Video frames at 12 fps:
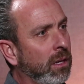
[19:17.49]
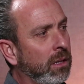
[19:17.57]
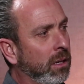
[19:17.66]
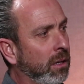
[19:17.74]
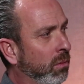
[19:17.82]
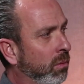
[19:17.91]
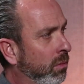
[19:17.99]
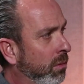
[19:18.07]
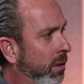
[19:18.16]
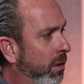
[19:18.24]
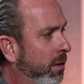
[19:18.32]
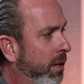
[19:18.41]
you know, uh,
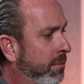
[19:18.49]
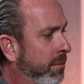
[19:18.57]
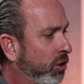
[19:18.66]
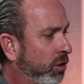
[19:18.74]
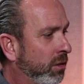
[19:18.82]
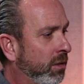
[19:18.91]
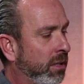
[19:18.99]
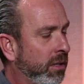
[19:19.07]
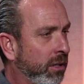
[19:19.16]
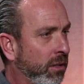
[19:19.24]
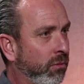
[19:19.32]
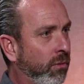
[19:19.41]
and make sure that
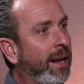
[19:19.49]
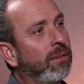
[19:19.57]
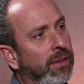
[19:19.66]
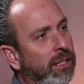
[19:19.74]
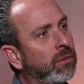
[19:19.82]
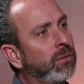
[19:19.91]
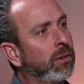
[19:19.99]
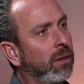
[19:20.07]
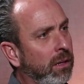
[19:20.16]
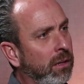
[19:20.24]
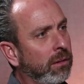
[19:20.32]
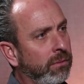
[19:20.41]
they're the right fits for
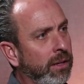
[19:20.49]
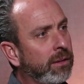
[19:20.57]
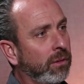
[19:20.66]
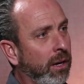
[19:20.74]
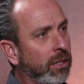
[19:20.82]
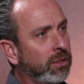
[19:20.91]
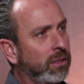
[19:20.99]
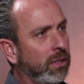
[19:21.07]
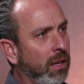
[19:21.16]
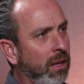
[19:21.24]
uh, fit for us.